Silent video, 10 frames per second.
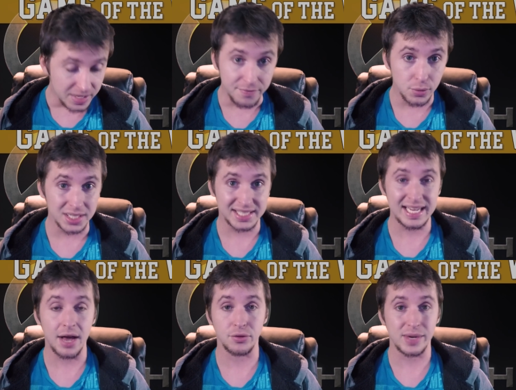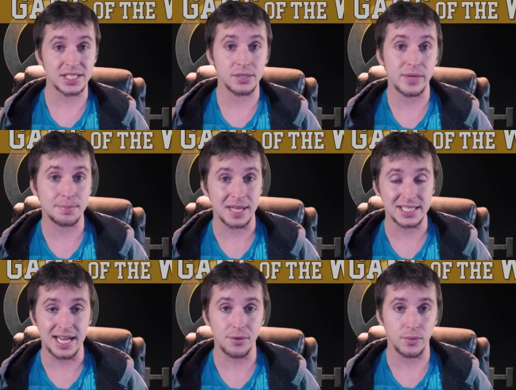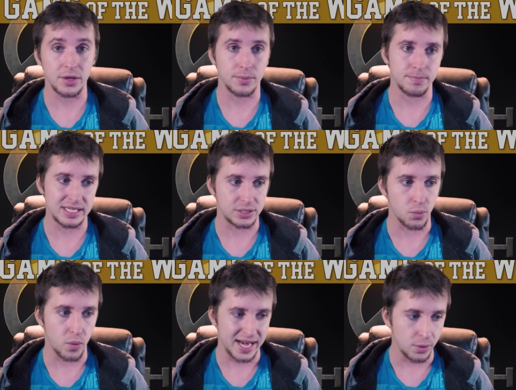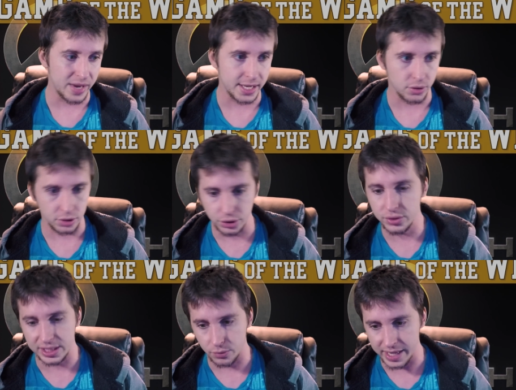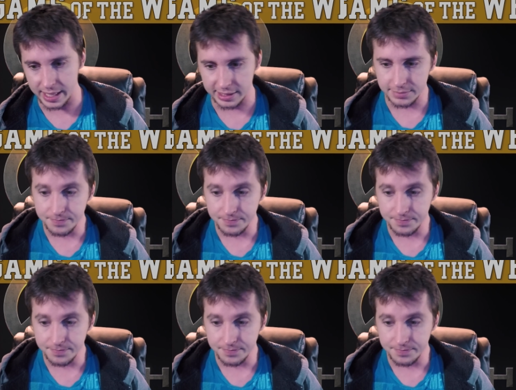If you want to see how the rest of the week plays out and whether it's a winning week or a losing week,